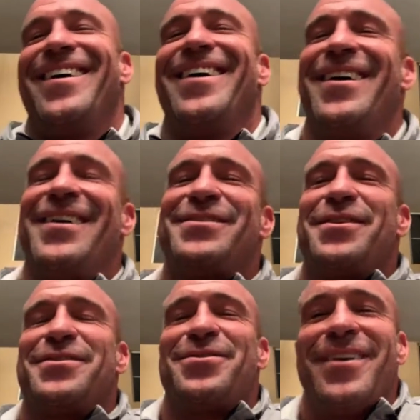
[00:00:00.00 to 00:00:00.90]
Oh, that's
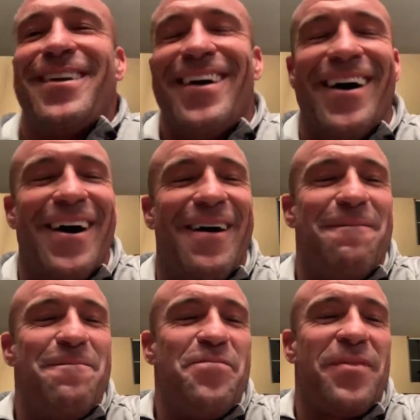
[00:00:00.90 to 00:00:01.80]
a good story.
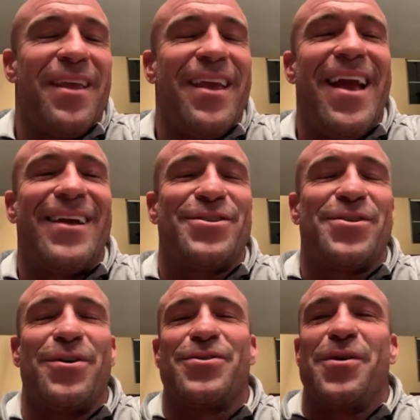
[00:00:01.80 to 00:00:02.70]
Yeah,
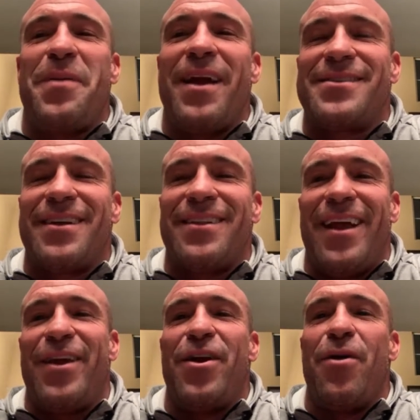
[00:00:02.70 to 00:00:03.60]
so
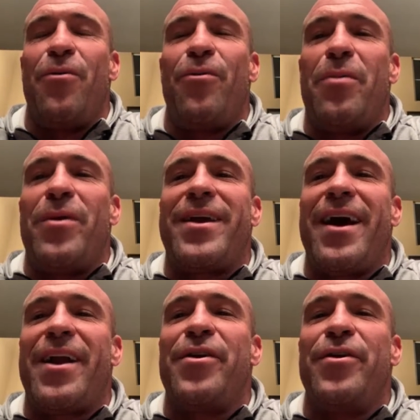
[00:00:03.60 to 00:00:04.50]
basically, we
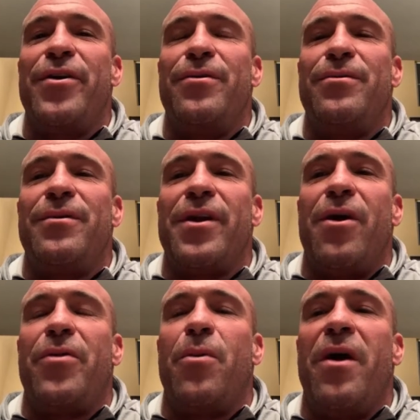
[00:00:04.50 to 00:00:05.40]
kind of knew,
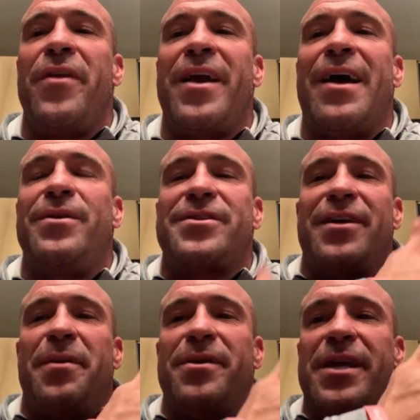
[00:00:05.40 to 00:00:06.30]
the one thing I always
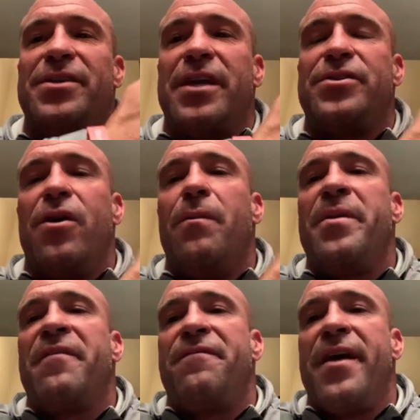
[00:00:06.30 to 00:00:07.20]
try to do is
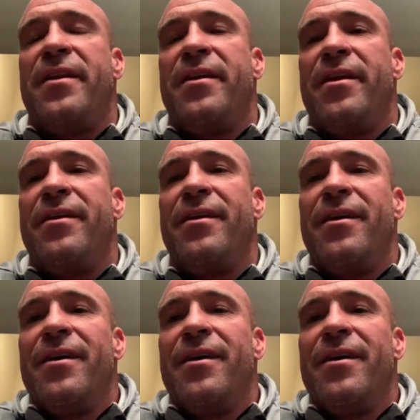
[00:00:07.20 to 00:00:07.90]
don't be offended.